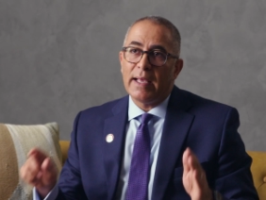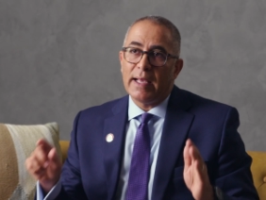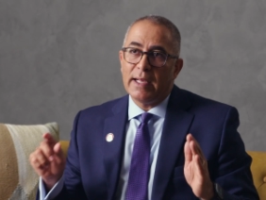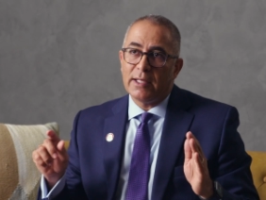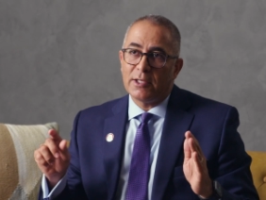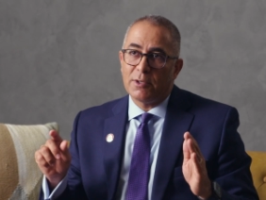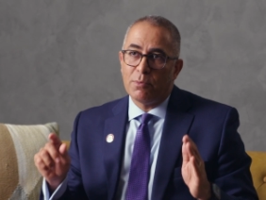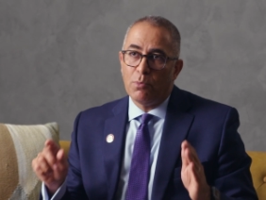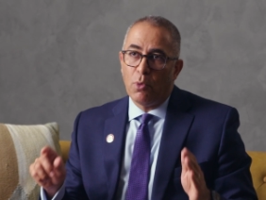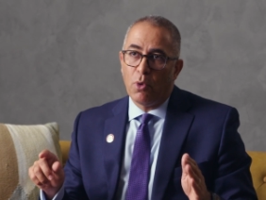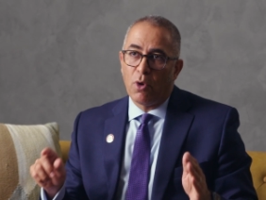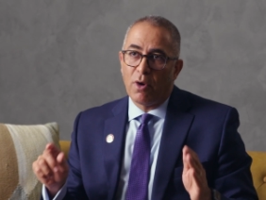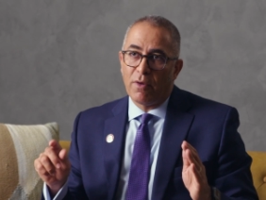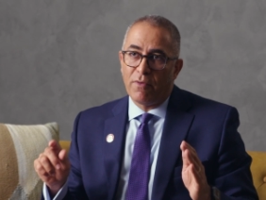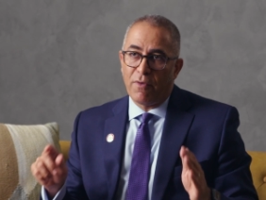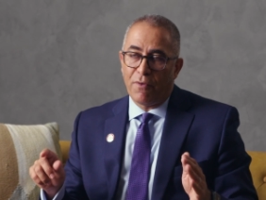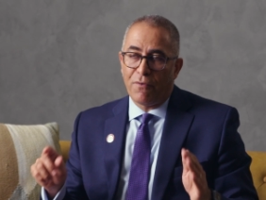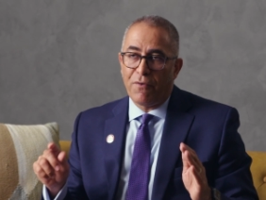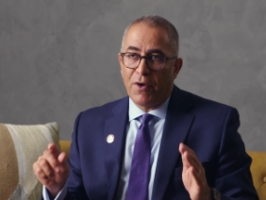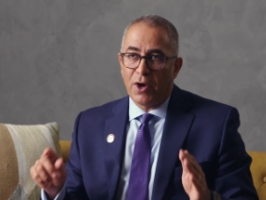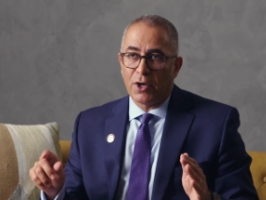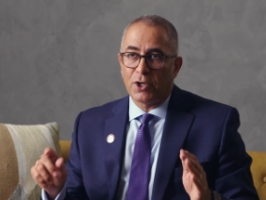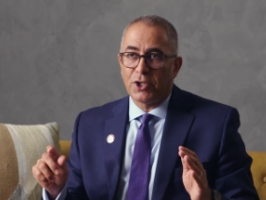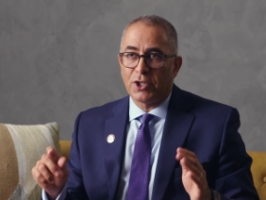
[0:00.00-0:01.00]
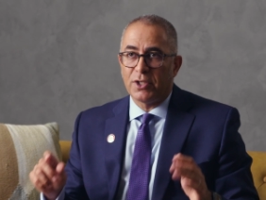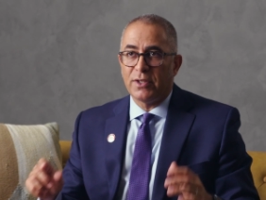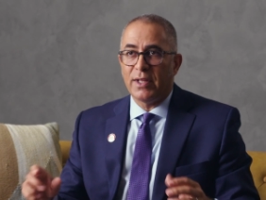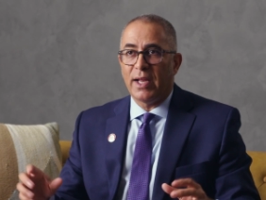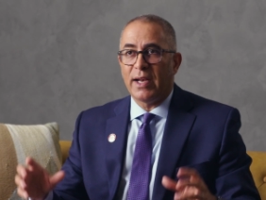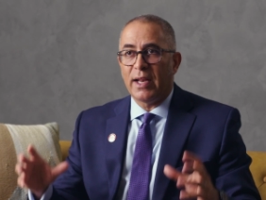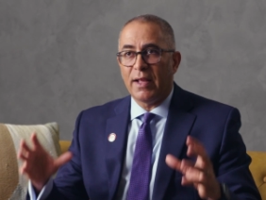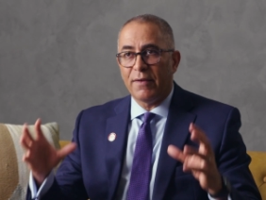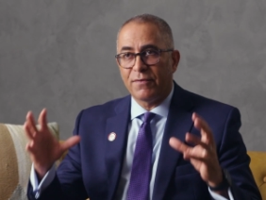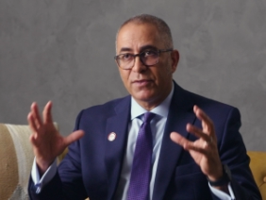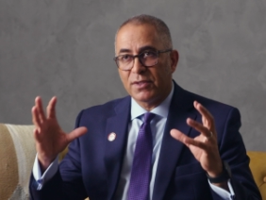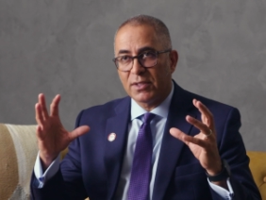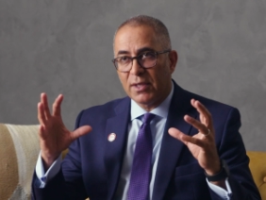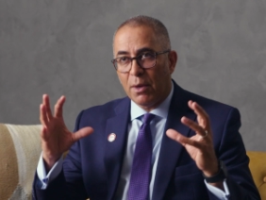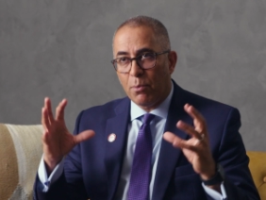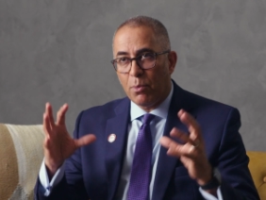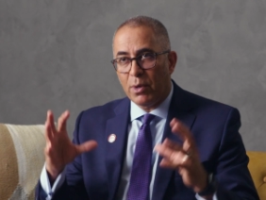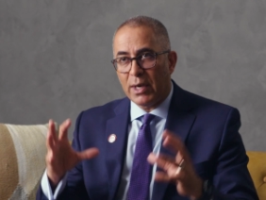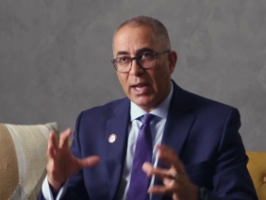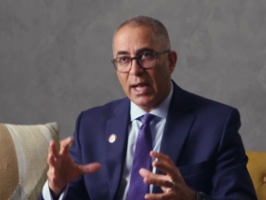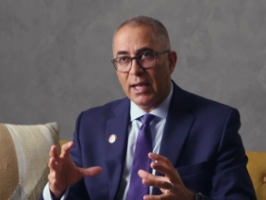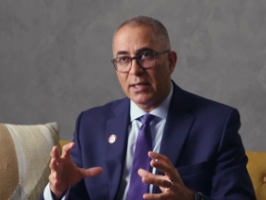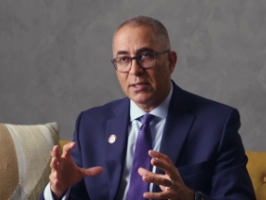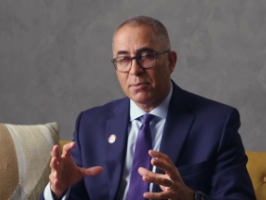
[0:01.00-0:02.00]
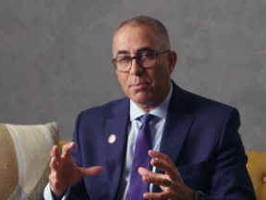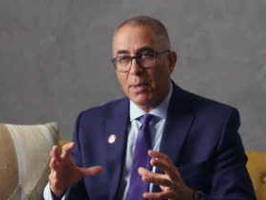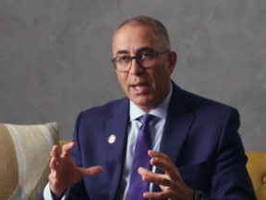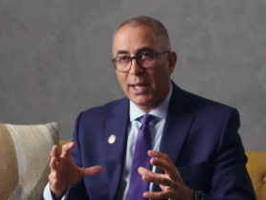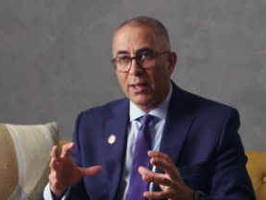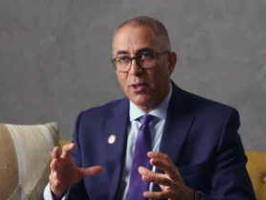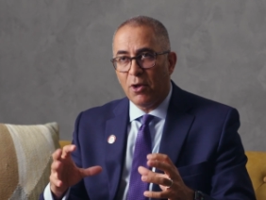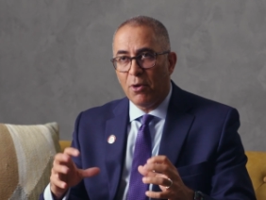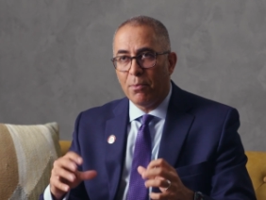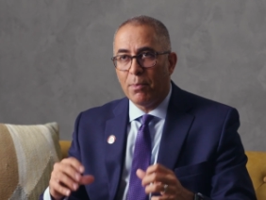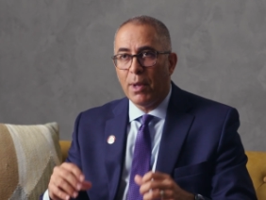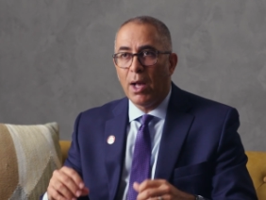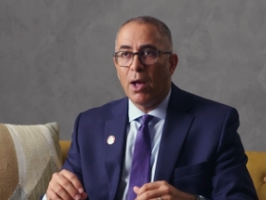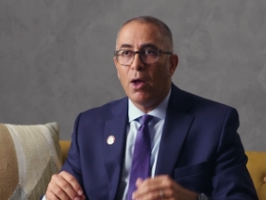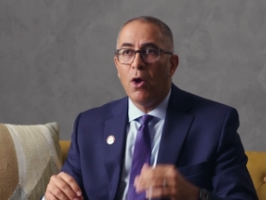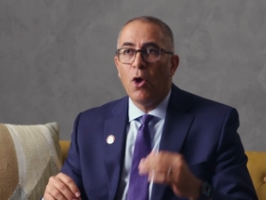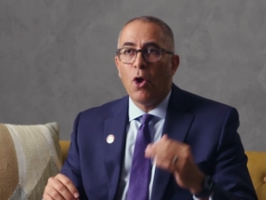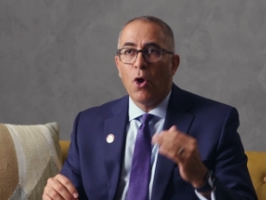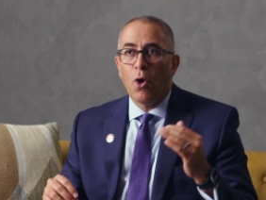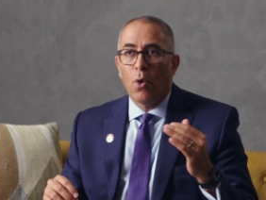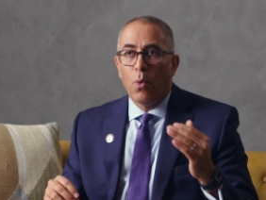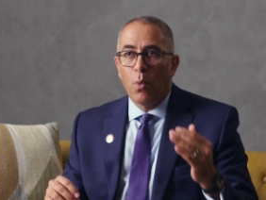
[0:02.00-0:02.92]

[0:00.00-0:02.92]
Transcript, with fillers: It's more of a function that if someone has myeloma,